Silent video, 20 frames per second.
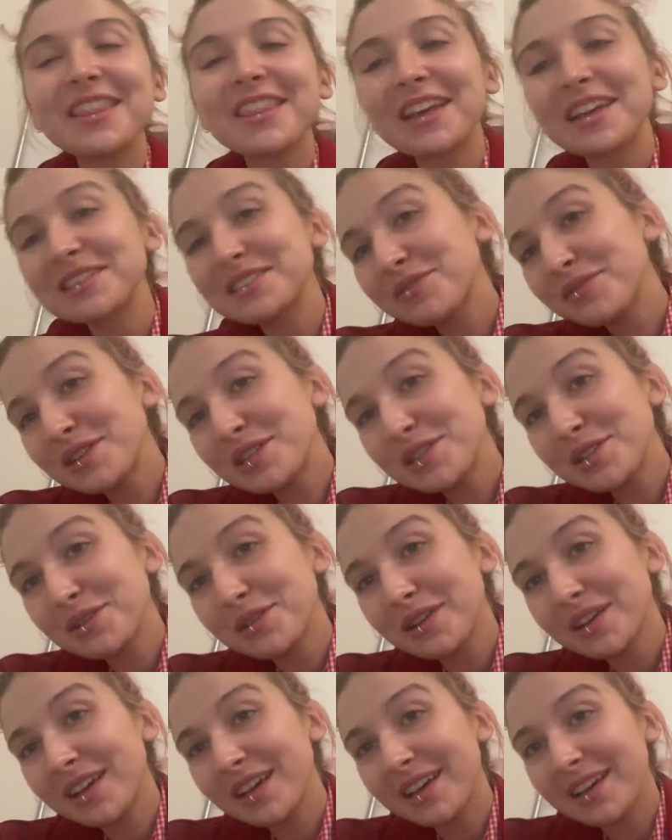Thanks for
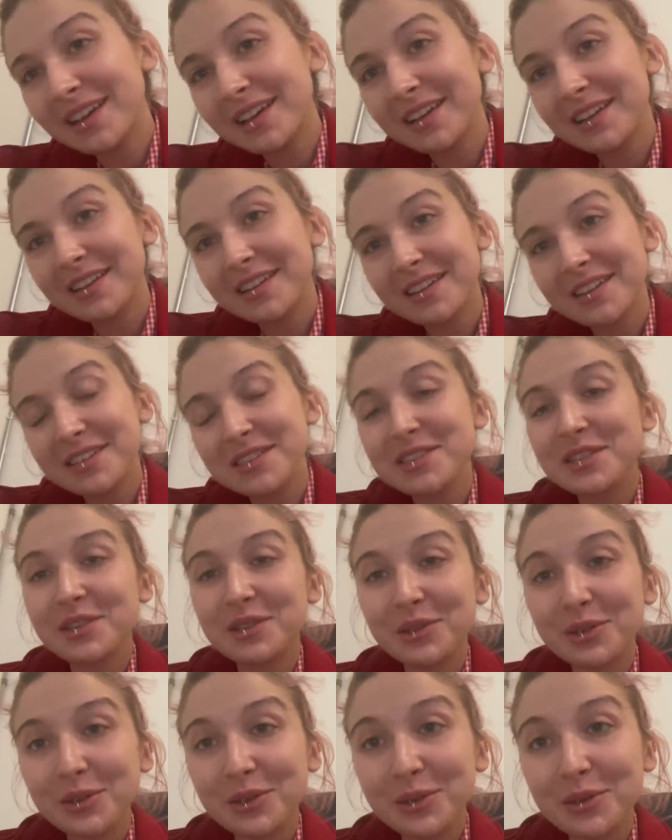tuning in
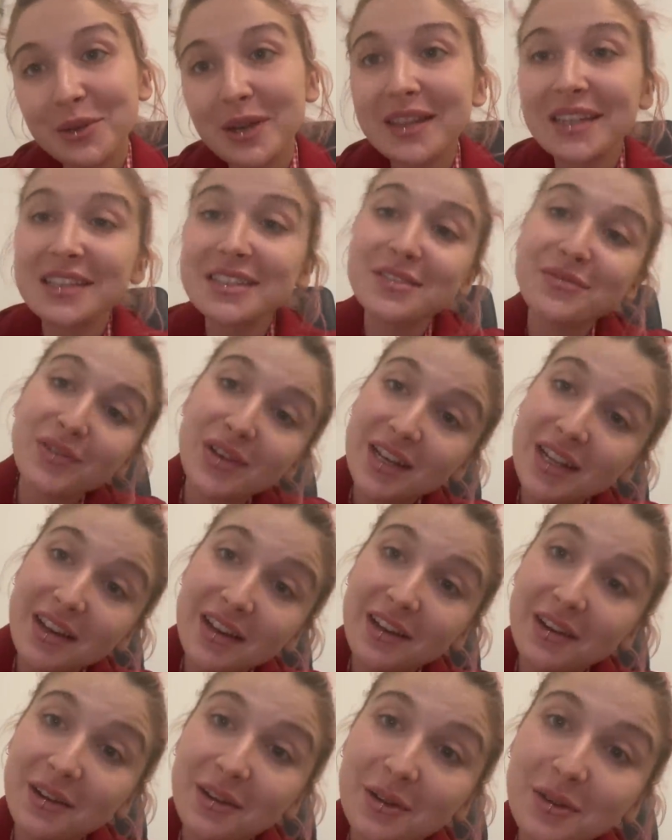to this
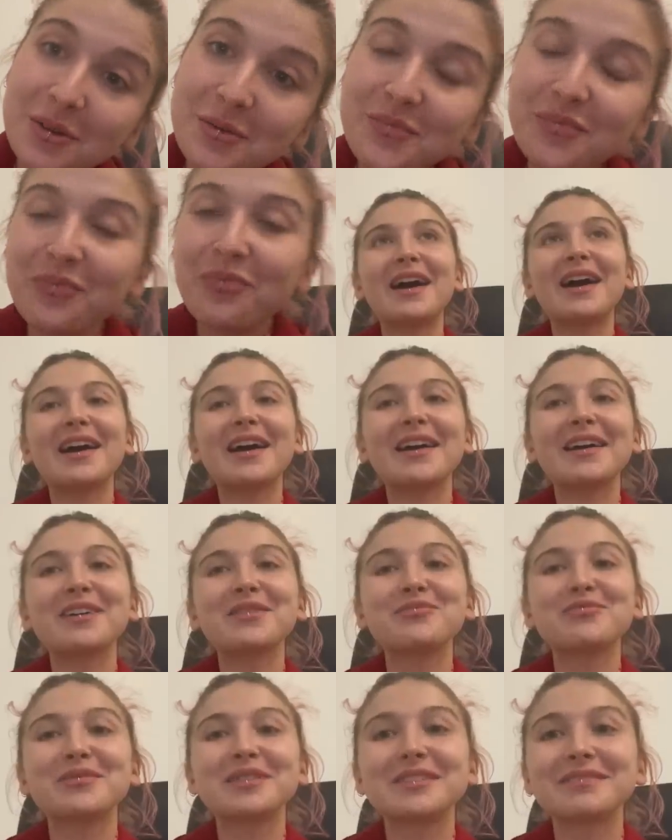video.
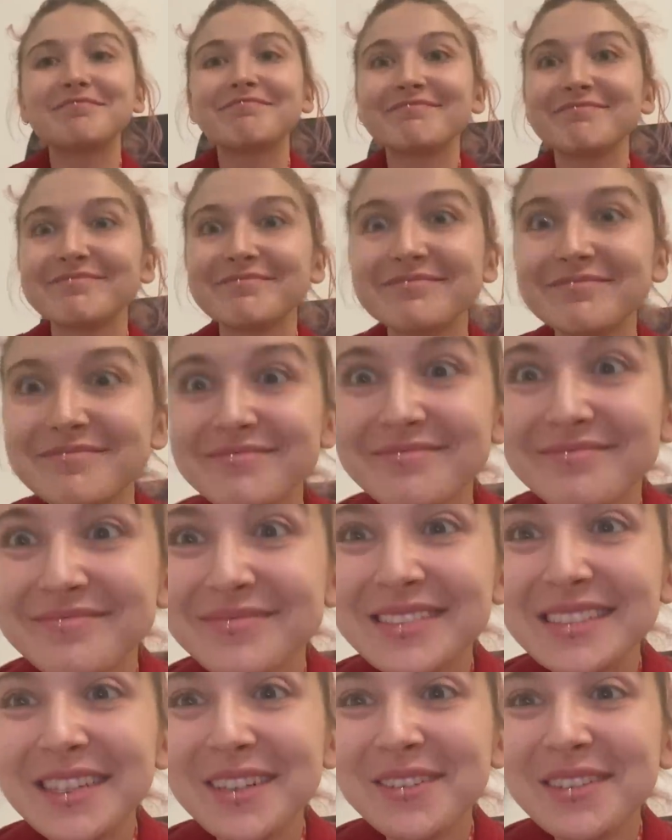I'm
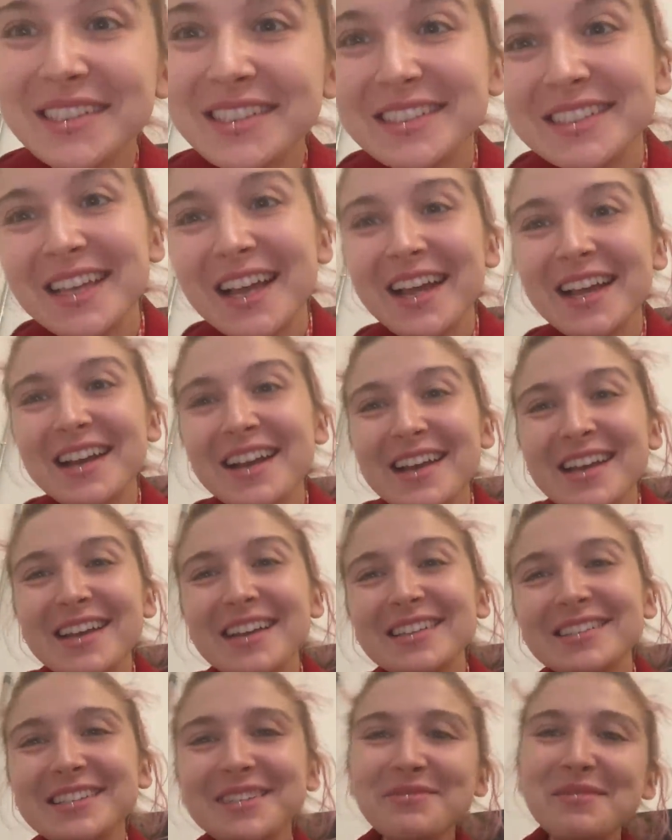so
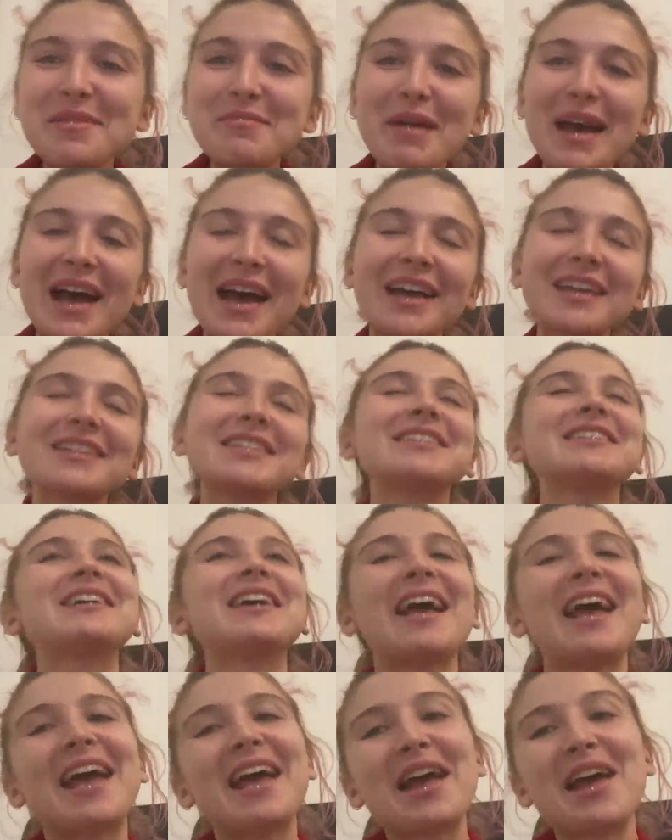excited to be back
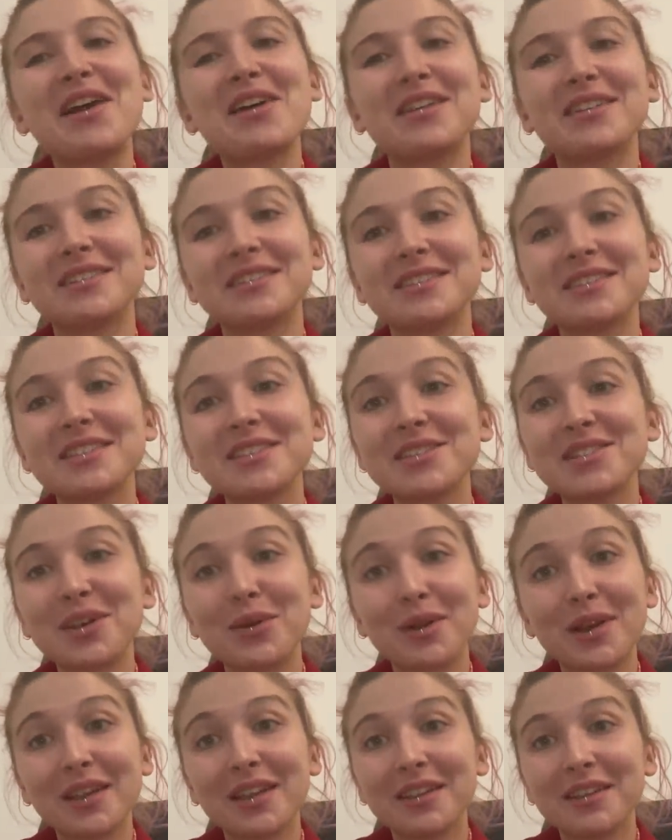and
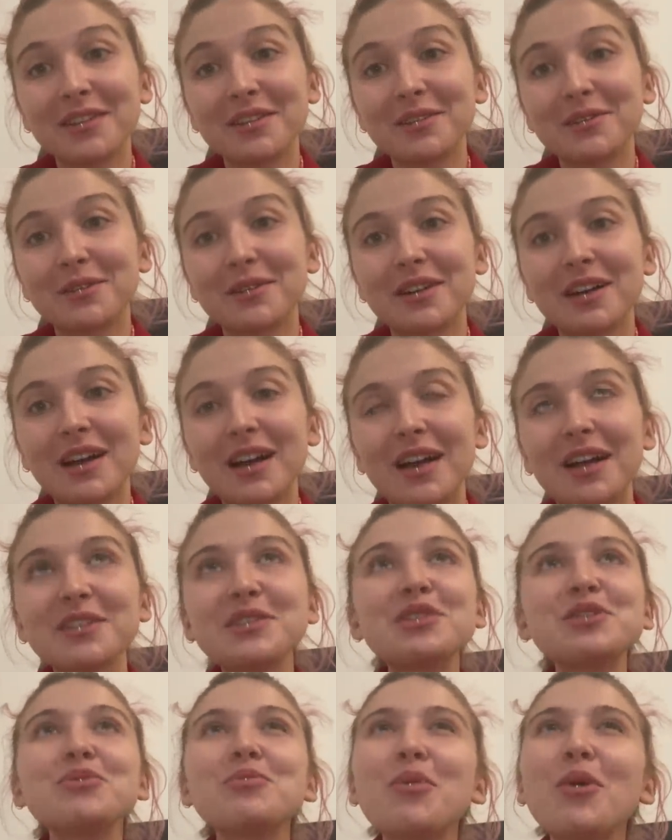showing you. I'll
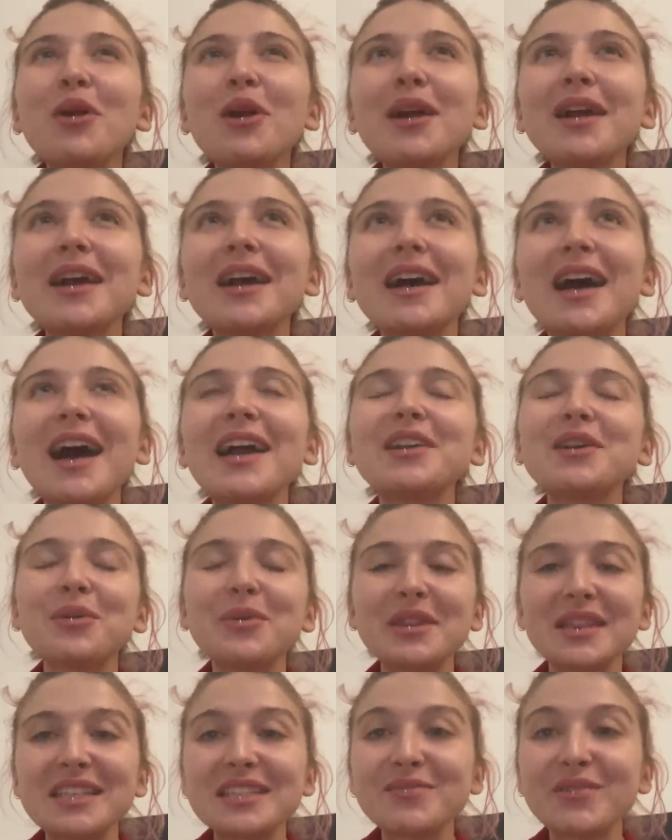do more. I
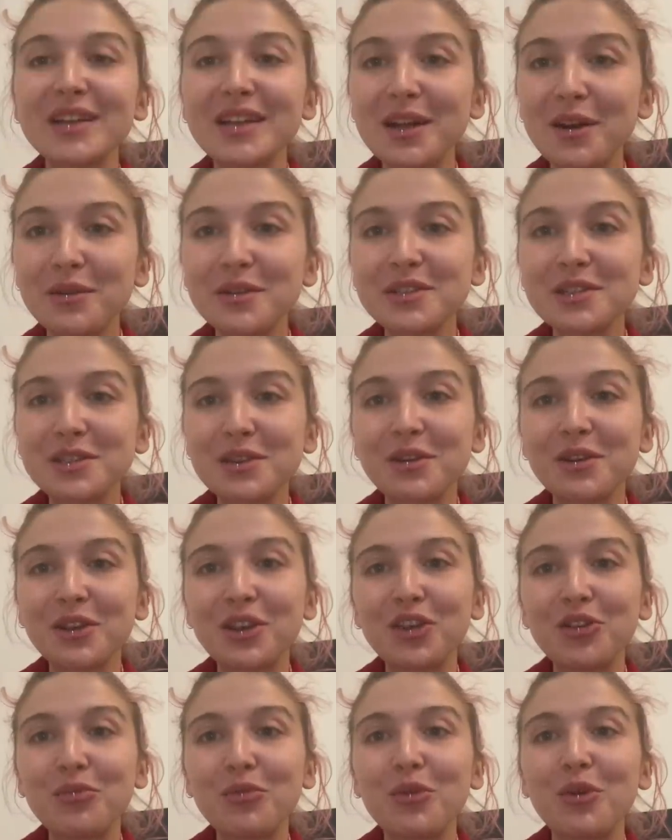know in this video I was
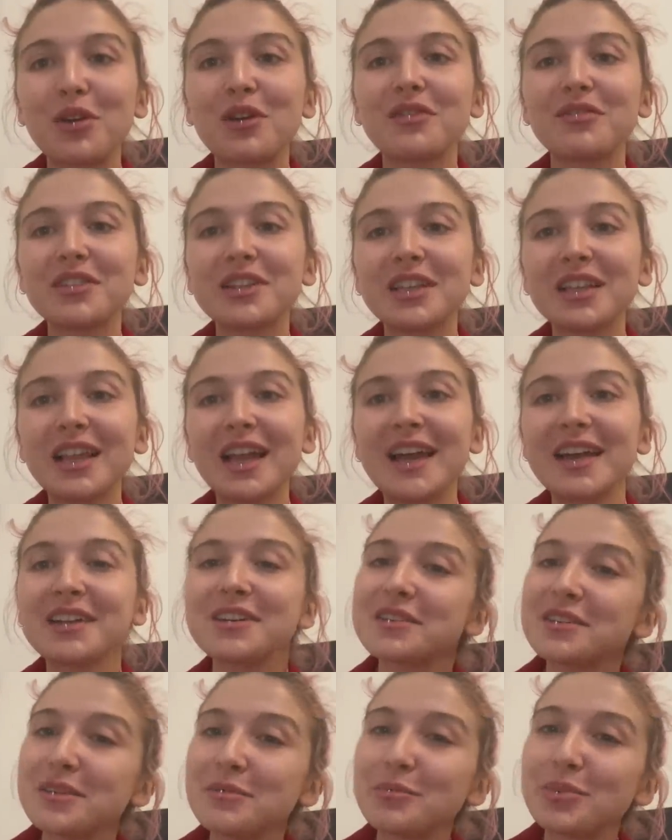showing you more of the
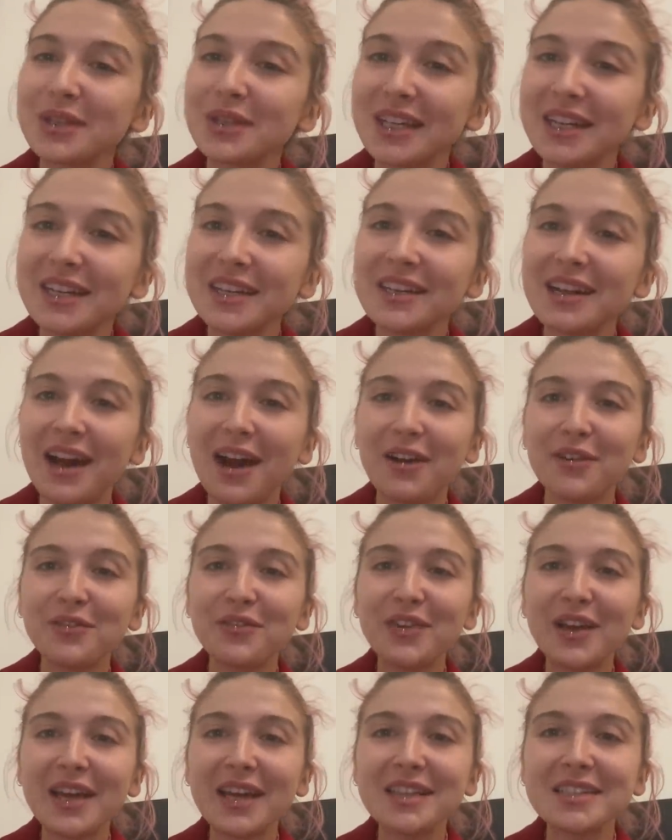like completed
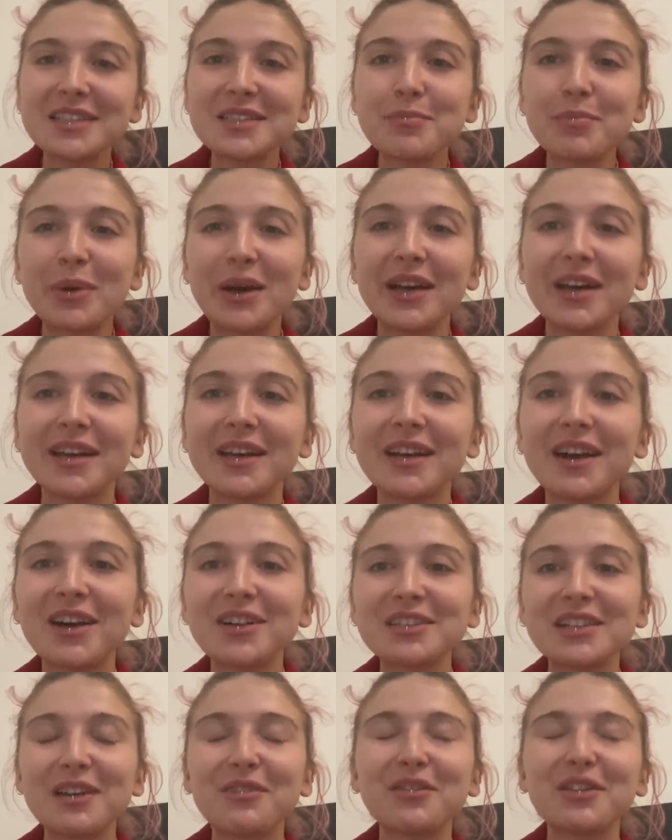outfits, but I'll
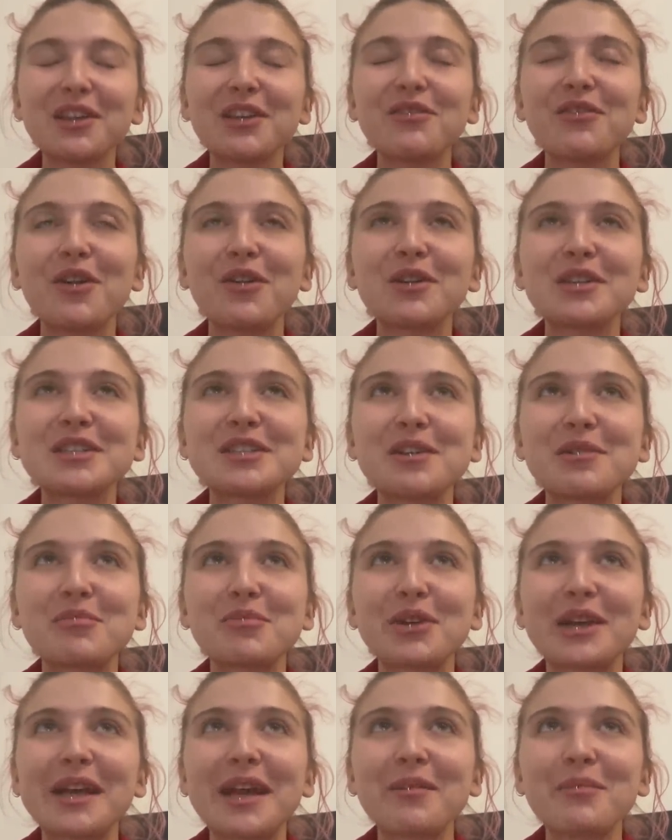definitely focus on
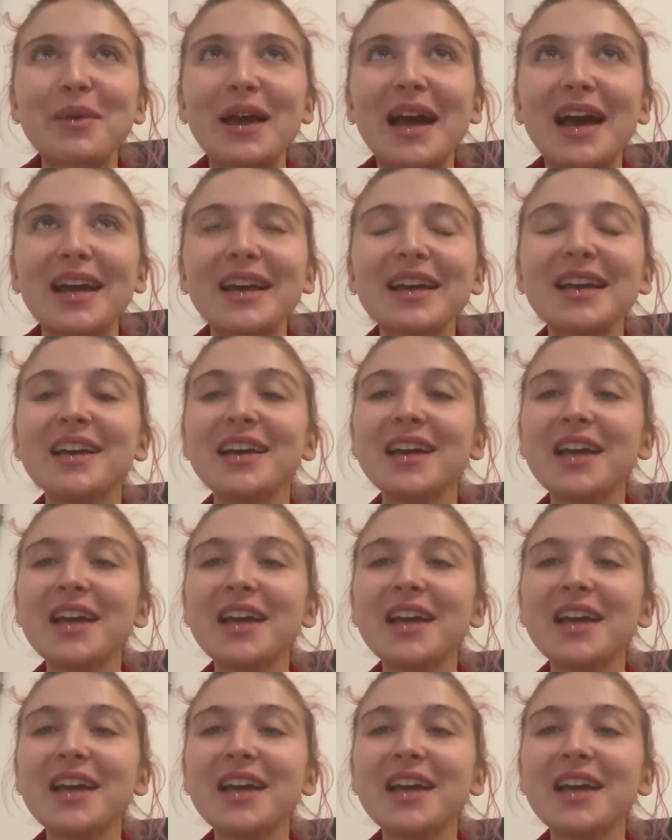bringing back